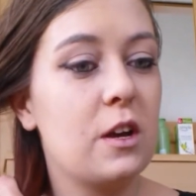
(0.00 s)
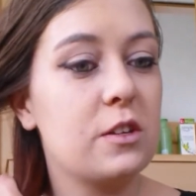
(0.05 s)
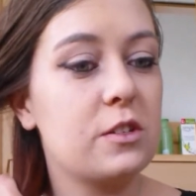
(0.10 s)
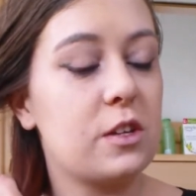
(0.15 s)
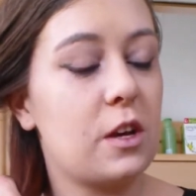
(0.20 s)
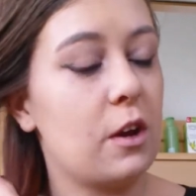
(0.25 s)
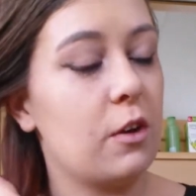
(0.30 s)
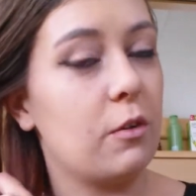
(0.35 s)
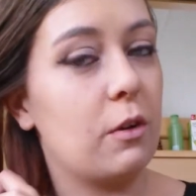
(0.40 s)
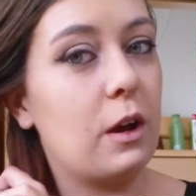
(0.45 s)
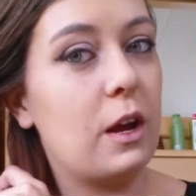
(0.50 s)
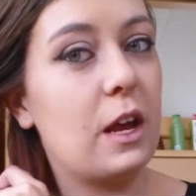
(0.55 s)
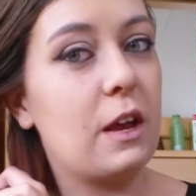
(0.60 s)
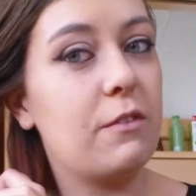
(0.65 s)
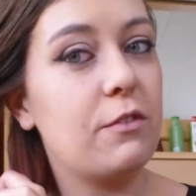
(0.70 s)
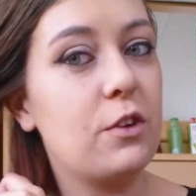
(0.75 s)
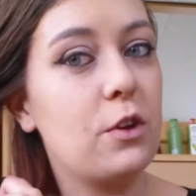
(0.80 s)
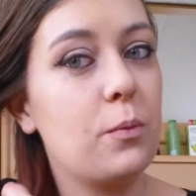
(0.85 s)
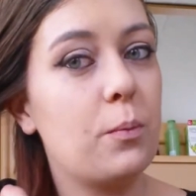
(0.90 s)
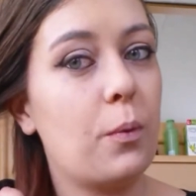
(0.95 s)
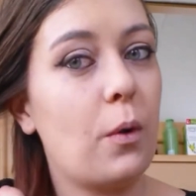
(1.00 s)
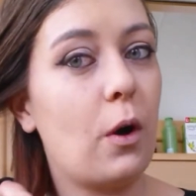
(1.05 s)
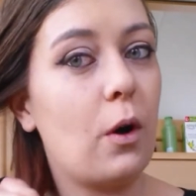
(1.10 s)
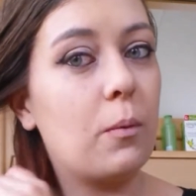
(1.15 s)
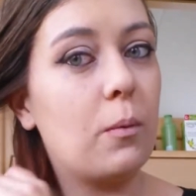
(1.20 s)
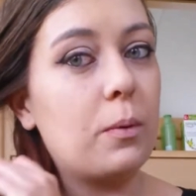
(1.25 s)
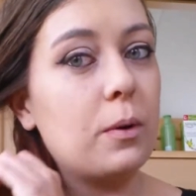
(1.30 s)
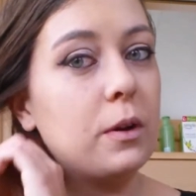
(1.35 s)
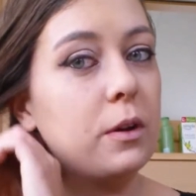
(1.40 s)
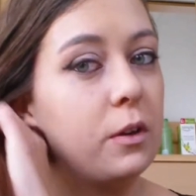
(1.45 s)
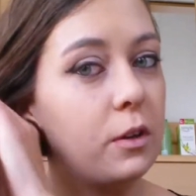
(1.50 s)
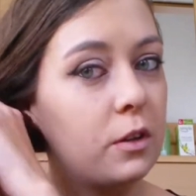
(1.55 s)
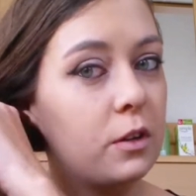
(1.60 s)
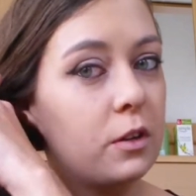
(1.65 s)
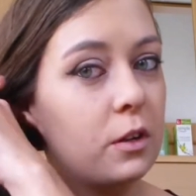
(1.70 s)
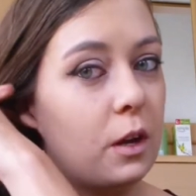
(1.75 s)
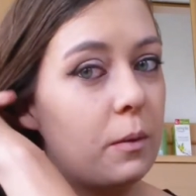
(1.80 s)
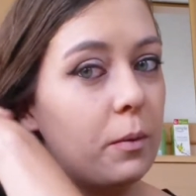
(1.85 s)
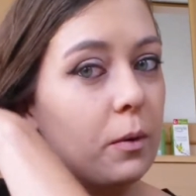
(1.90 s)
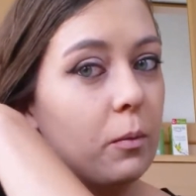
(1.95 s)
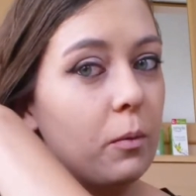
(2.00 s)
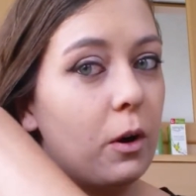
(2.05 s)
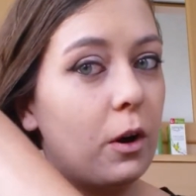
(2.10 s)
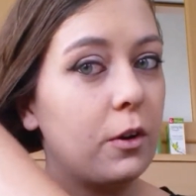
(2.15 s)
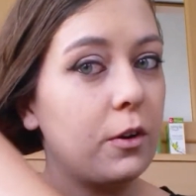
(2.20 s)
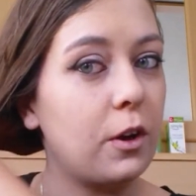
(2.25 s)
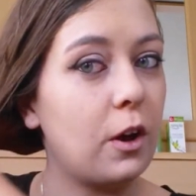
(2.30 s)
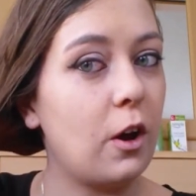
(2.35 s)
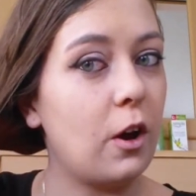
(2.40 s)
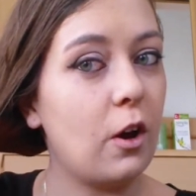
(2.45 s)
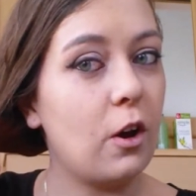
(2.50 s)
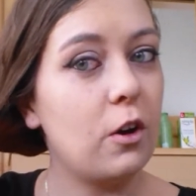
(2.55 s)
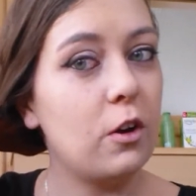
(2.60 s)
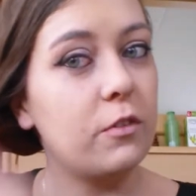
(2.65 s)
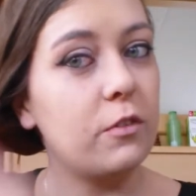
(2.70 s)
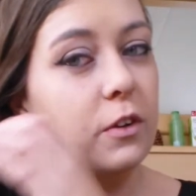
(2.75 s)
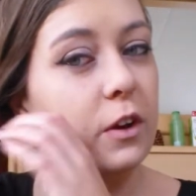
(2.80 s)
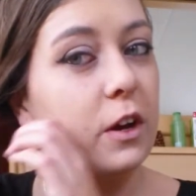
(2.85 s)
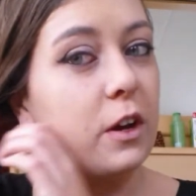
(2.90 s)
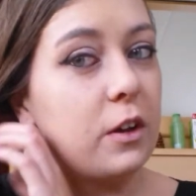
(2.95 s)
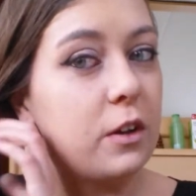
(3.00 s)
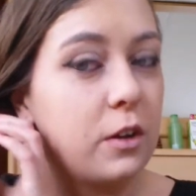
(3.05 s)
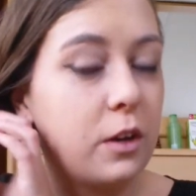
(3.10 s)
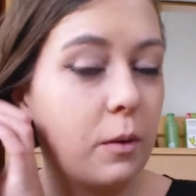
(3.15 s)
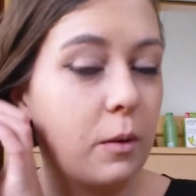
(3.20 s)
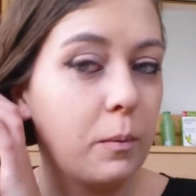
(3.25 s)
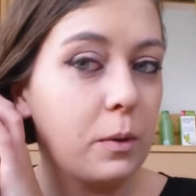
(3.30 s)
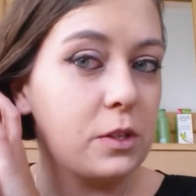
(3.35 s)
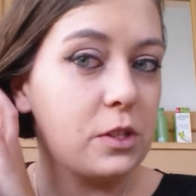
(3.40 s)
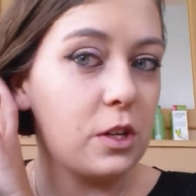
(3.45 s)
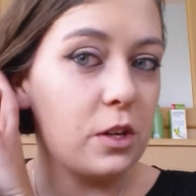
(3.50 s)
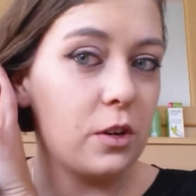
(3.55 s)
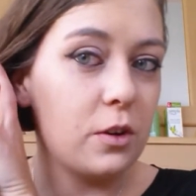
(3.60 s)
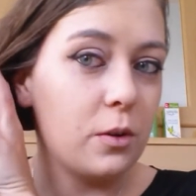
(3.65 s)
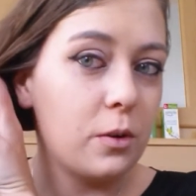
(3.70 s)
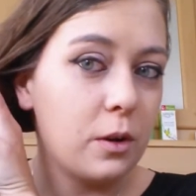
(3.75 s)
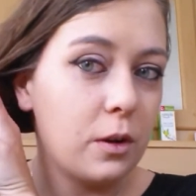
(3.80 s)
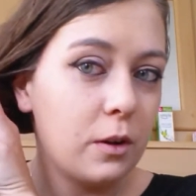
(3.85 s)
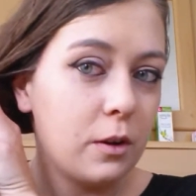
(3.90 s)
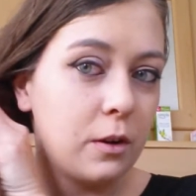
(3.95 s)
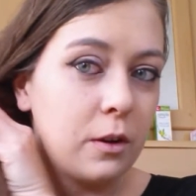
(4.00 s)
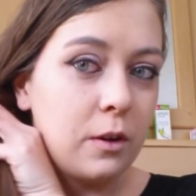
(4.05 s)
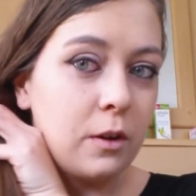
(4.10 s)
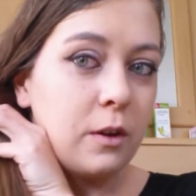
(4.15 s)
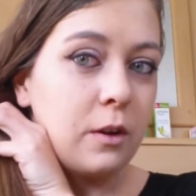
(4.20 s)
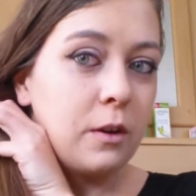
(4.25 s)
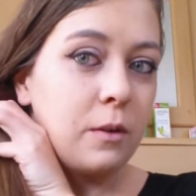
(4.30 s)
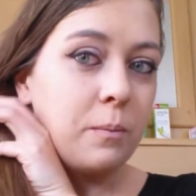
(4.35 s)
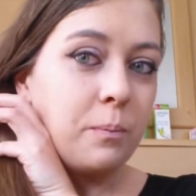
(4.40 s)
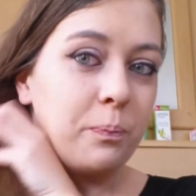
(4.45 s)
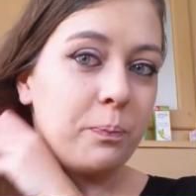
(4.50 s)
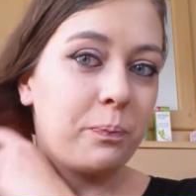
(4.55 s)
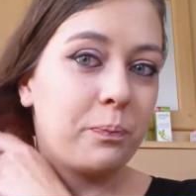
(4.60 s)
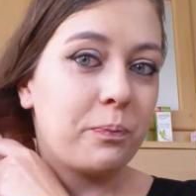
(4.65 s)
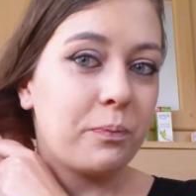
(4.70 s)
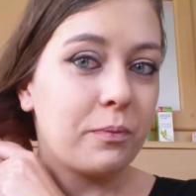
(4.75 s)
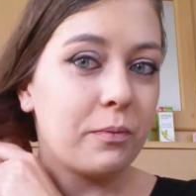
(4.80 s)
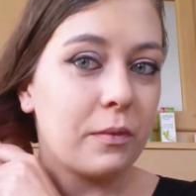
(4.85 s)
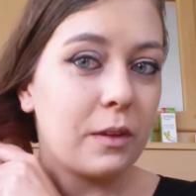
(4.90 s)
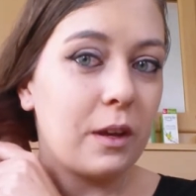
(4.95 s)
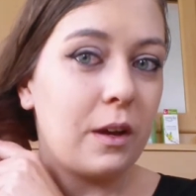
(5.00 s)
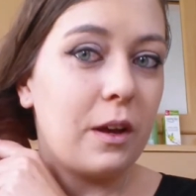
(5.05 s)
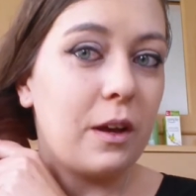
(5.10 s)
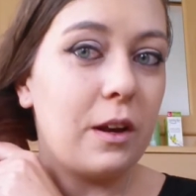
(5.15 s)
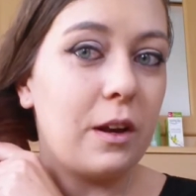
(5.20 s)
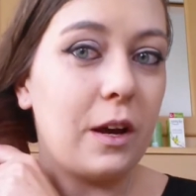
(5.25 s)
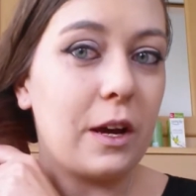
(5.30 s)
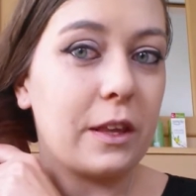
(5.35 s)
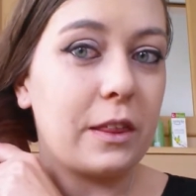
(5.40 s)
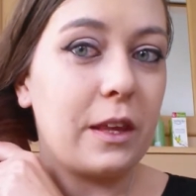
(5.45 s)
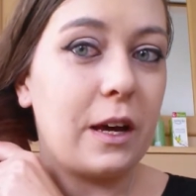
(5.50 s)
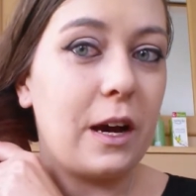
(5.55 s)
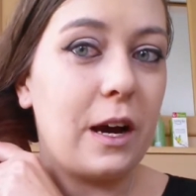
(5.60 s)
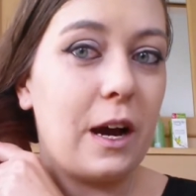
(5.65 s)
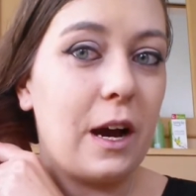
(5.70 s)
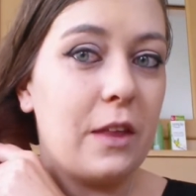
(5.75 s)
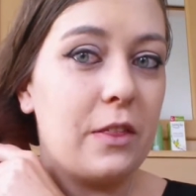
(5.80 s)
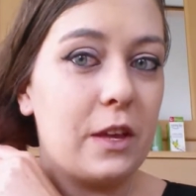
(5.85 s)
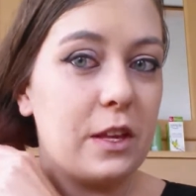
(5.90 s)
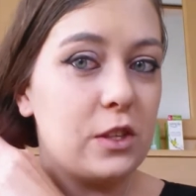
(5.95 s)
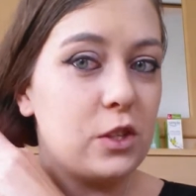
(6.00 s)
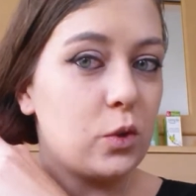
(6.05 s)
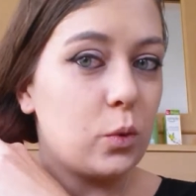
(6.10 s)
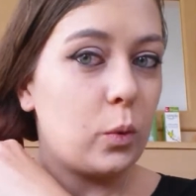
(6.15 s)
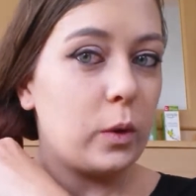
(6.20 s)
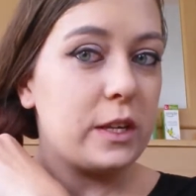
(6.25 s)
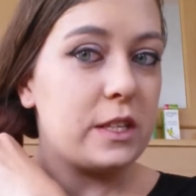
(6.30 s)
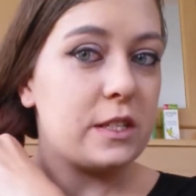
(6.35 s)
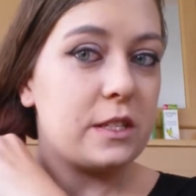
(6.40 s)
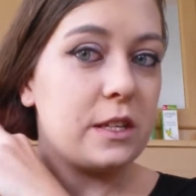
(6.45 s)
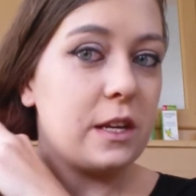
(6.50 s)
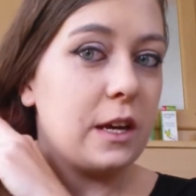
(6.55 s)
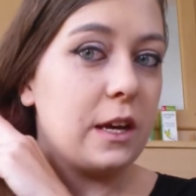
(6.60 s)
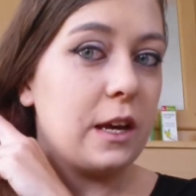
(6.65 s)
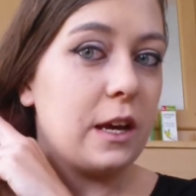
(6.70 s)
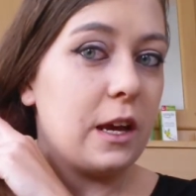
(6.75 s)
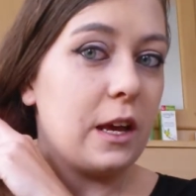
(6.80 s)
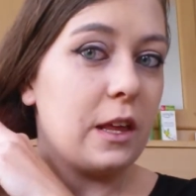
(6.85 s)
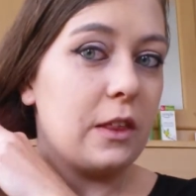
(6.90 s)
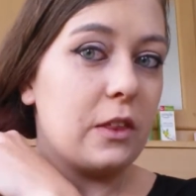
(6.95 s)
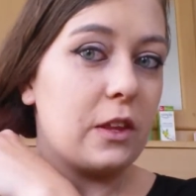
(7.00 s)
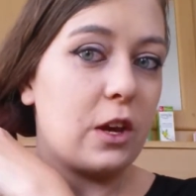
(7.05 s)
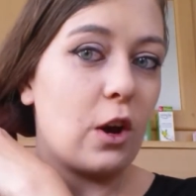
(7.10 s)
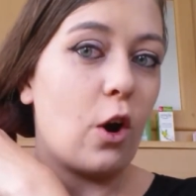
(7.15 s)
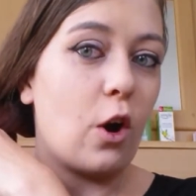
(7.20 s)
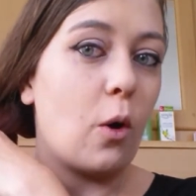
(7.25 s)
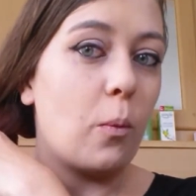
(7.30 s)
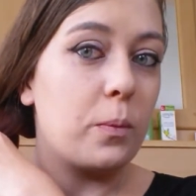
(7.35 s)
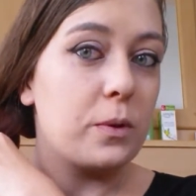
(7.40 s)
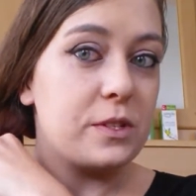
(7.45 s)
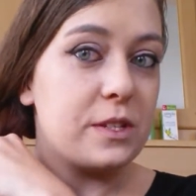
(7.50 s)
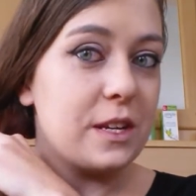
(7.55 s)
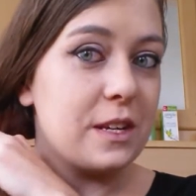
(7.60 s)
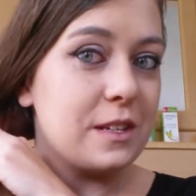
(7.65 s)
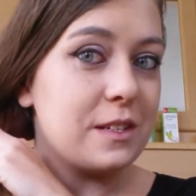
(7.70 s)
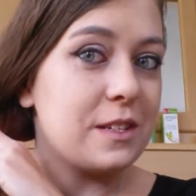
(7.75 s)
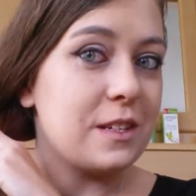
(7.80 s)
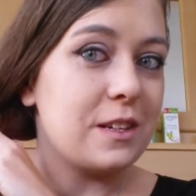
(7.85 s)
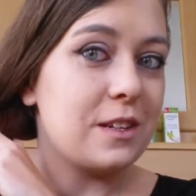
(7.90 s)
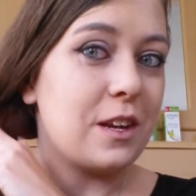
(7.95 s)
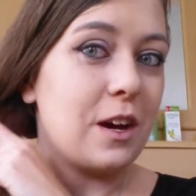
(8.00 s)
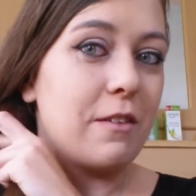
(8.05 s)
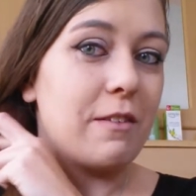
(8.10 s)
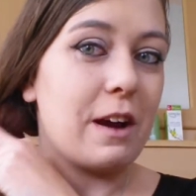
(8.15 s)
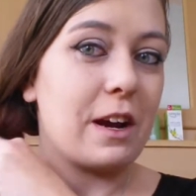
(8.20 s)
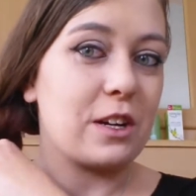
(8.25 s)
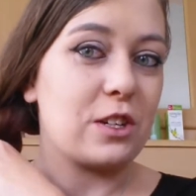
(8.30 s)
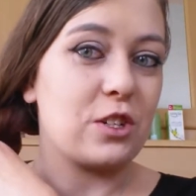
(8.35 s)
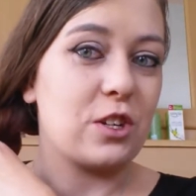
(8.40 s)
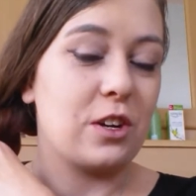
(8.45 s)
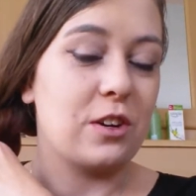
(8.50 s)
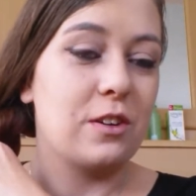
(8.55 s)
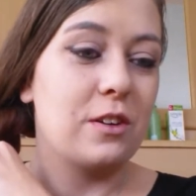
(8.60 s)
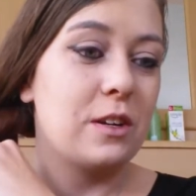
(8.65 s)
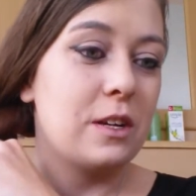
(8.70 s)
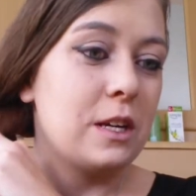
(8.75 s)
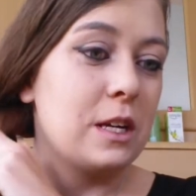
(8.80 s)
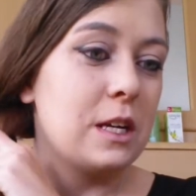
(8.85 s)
So if you pop number 1 over number 2, like that, and then twist it in the opposite direction.